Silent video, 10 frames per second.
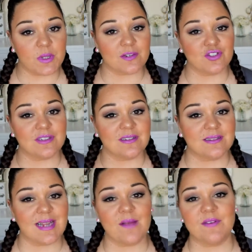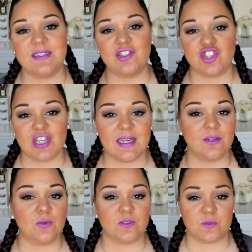blush that doesn't have any
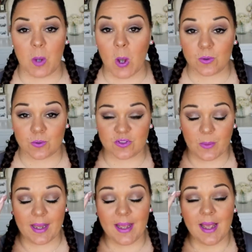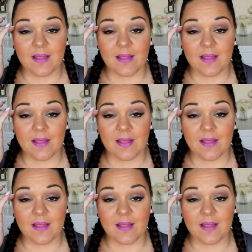sheen or sparkle to it,